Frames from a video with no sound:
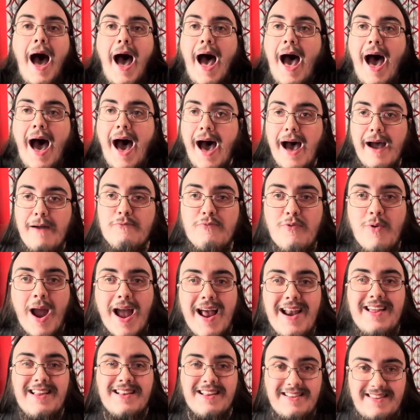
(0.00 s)
I'm
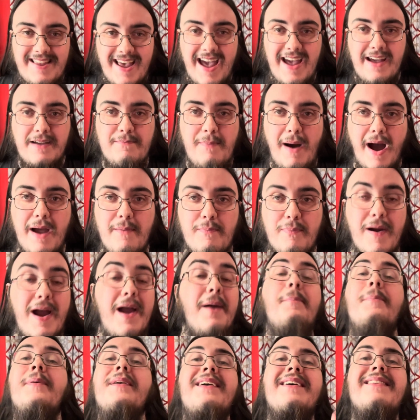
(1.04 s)
ready to take my
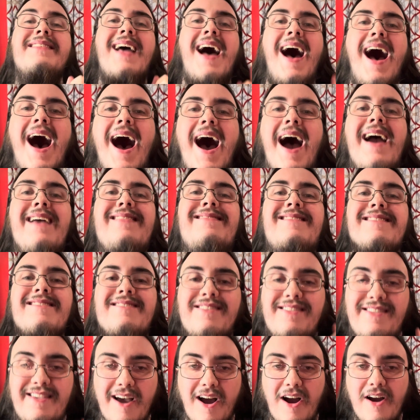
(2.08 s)
break because I
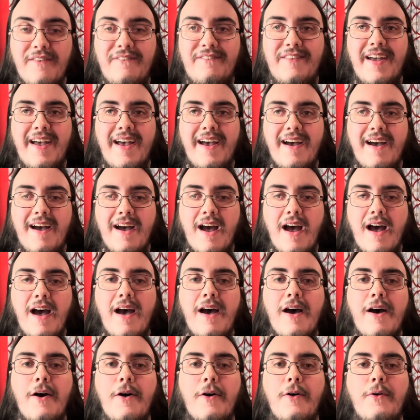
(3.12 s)
deserve it.
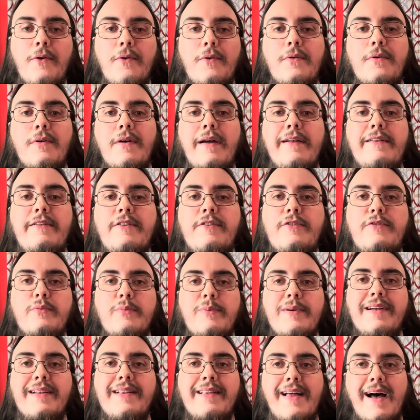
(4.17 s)
Oh, I just
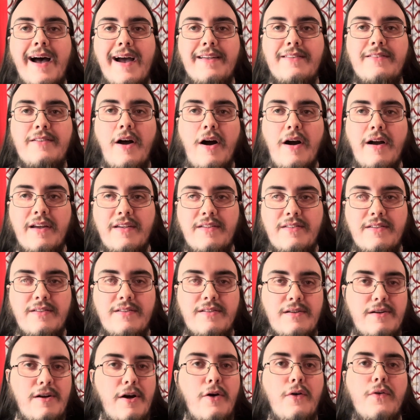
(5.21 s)
realized August
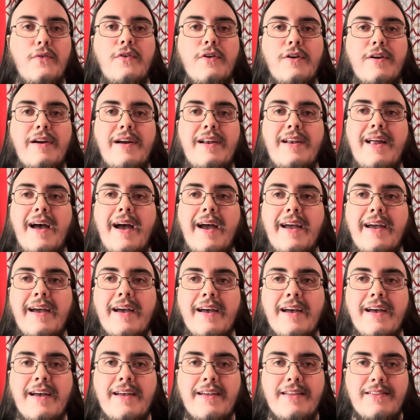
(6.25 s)
isn't over and I
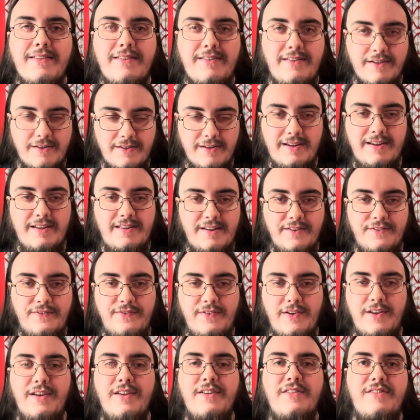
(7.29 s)
still need to
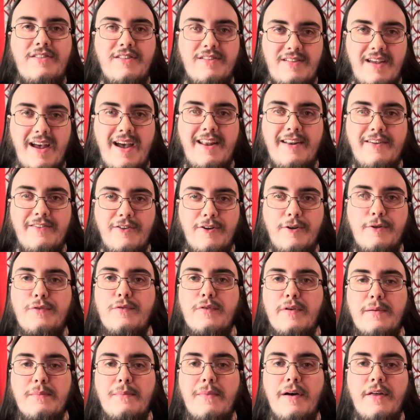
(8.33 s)
finish this
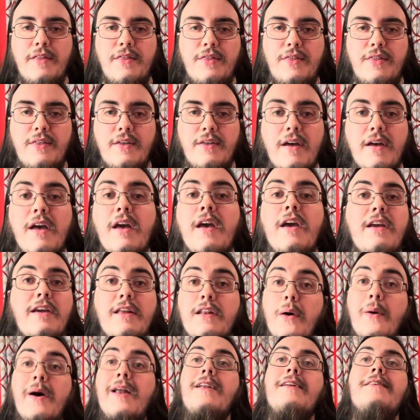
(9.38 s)
anniversary month. You
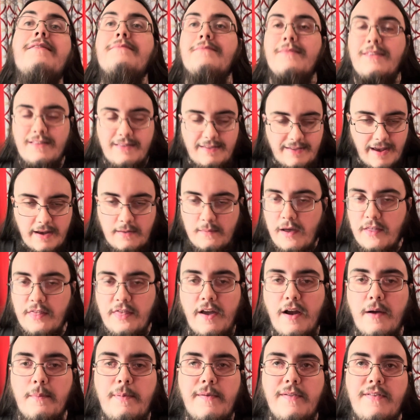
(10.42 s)
know what? It's like my
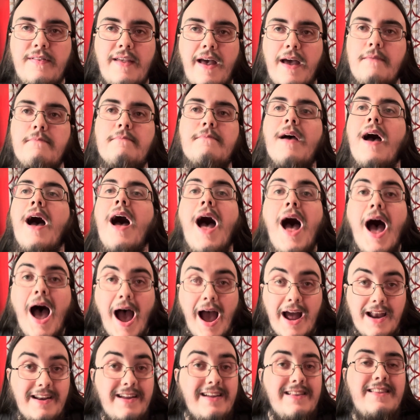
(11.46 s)
therapist said.
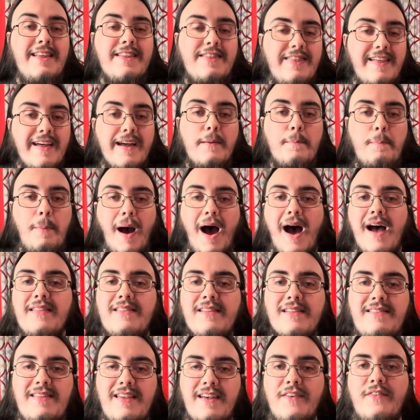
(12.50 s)
I need to think
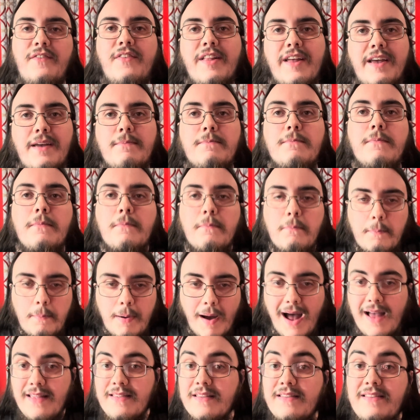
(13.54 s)
positively.
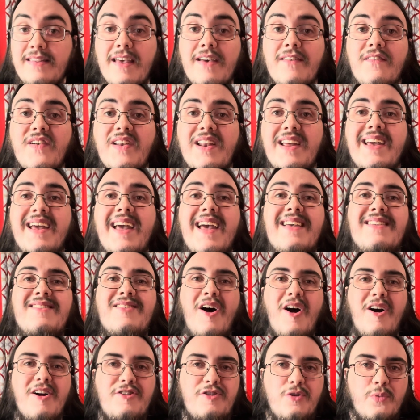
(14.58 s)
Positivity is
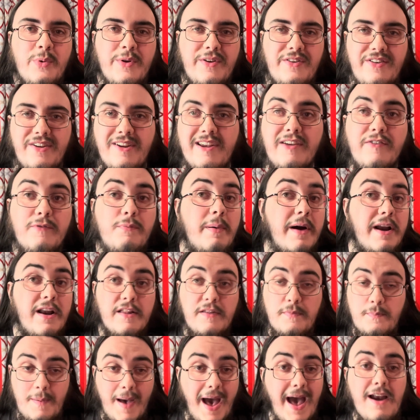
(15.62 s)
hard to achieve, but
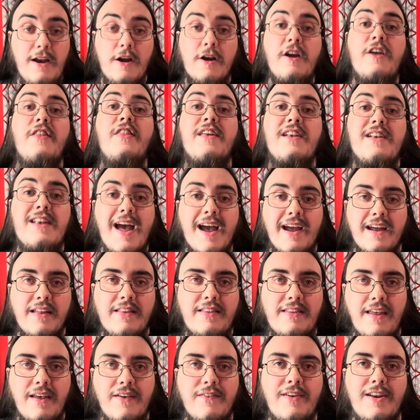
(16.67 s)
it's better than
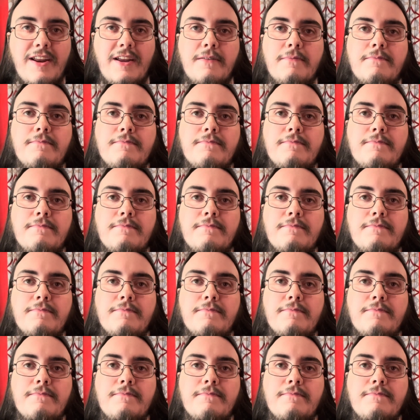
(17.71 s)
negativity.